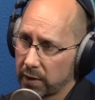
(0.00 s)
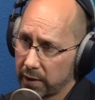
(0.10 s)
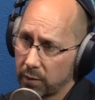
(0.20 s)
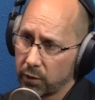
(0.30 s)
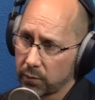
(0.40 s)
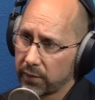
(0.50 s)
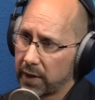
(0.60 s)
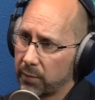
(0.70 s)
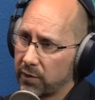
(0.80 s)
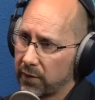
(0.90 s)
And I work with a
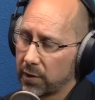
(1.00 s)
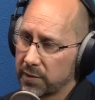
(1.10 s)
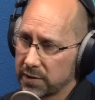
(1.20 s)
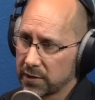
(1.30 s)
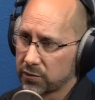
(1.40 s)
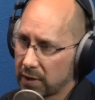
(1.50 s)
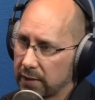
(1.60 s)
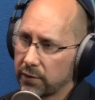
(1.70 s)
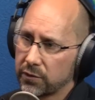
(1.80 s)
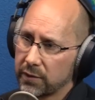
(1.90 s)
number of developers in
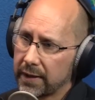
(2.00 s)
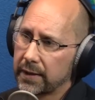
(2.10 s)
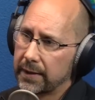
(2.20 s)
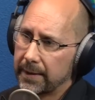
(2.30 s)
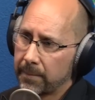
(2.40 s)
Australia that do that.